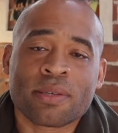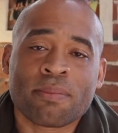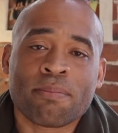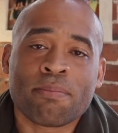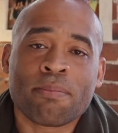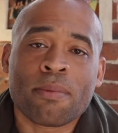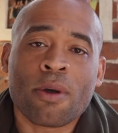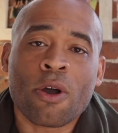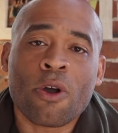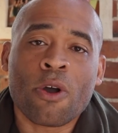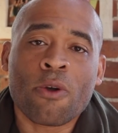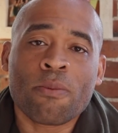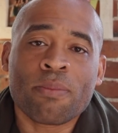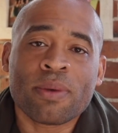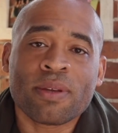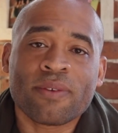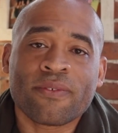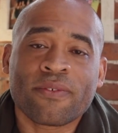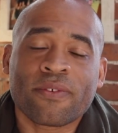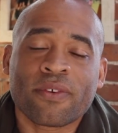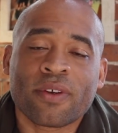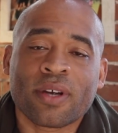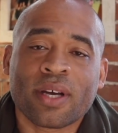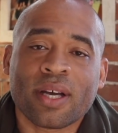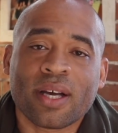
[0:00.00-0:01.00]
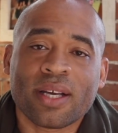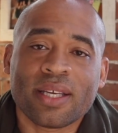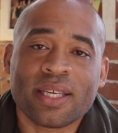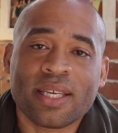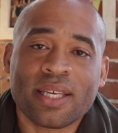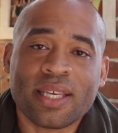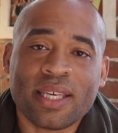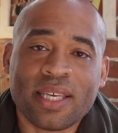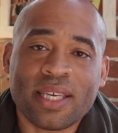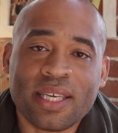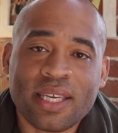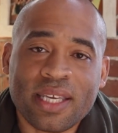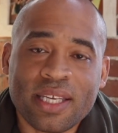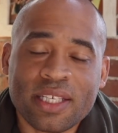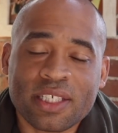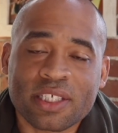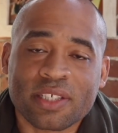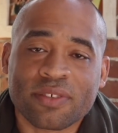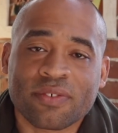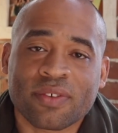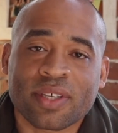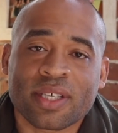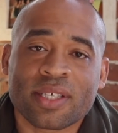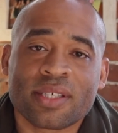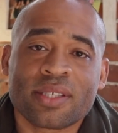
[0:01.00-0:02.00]
a moment for each
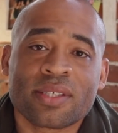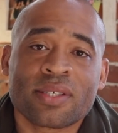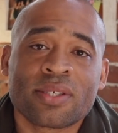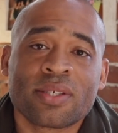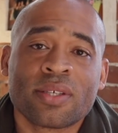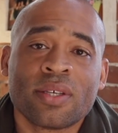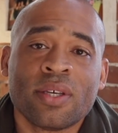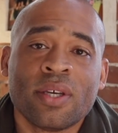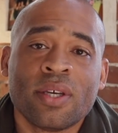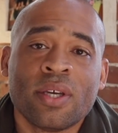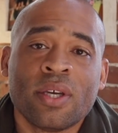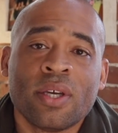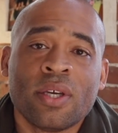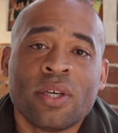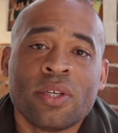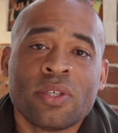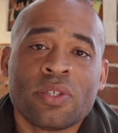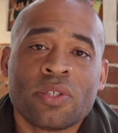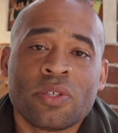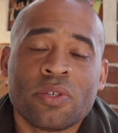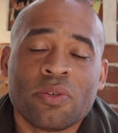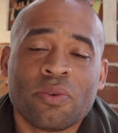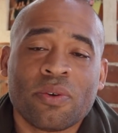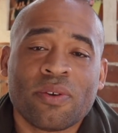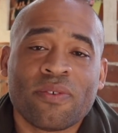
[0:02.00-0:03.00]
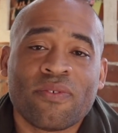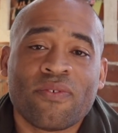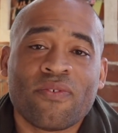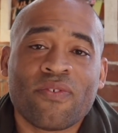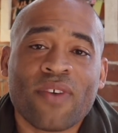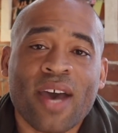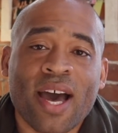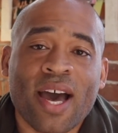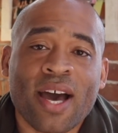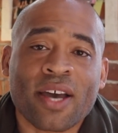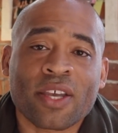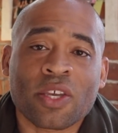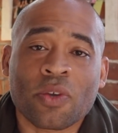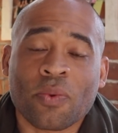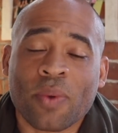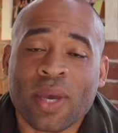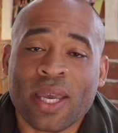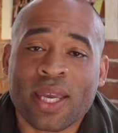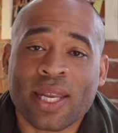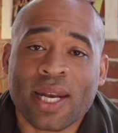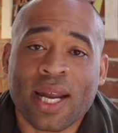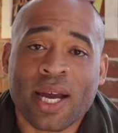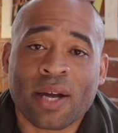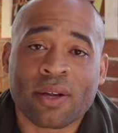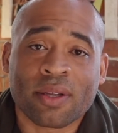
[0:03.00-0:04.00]
of us to
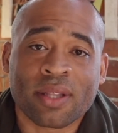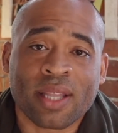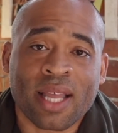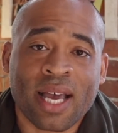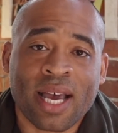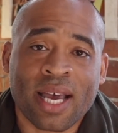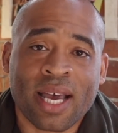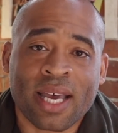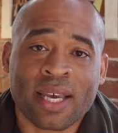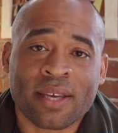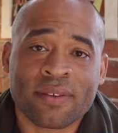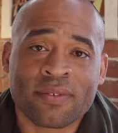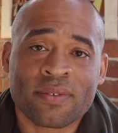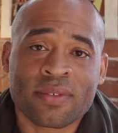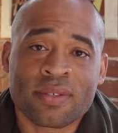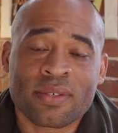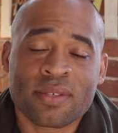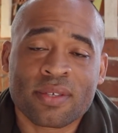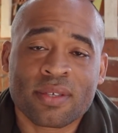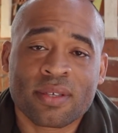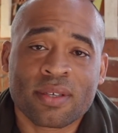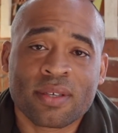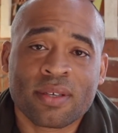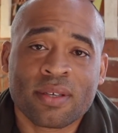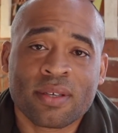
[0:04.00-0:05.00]
evaluate our lives